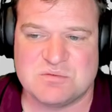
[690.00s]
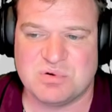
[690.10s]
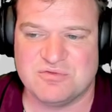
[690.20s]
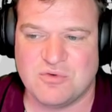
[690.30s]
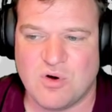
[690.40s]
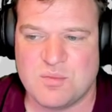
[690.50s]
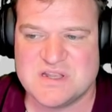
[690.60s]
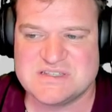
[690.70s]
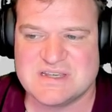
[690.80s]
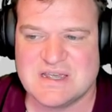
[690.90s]

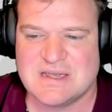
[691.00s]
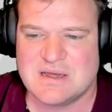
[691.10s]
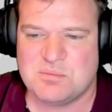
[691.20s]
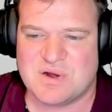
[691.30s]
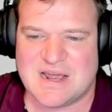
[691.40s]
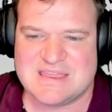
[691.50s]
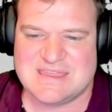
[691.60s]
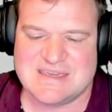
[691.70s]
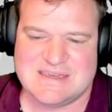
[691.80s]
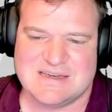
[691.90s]
performance. But I
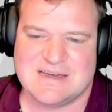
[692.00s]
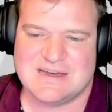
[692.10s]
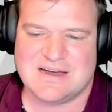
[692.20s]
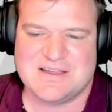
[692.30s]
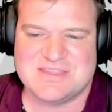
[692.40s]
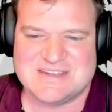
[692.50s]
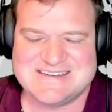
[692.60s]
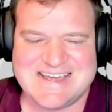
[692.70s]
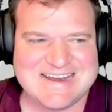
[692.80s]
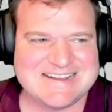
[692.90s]
think uh, on the
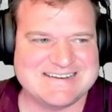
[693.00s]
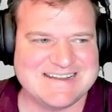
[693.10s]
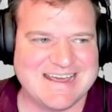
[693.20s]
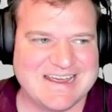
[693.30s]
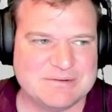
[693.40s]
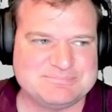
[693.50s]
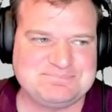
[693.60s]
day to day,